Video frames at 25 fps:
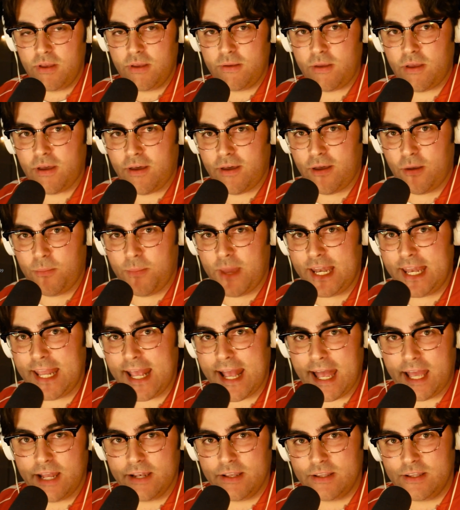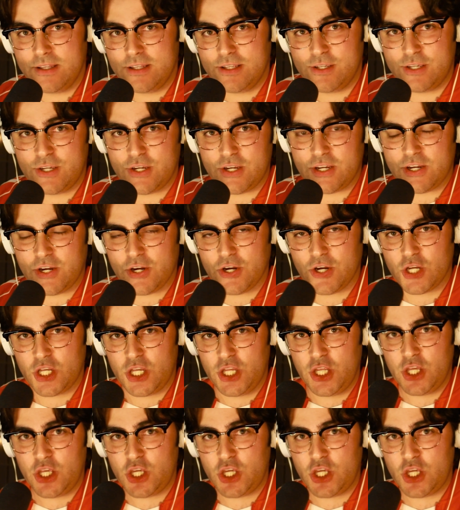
my dad, Kurt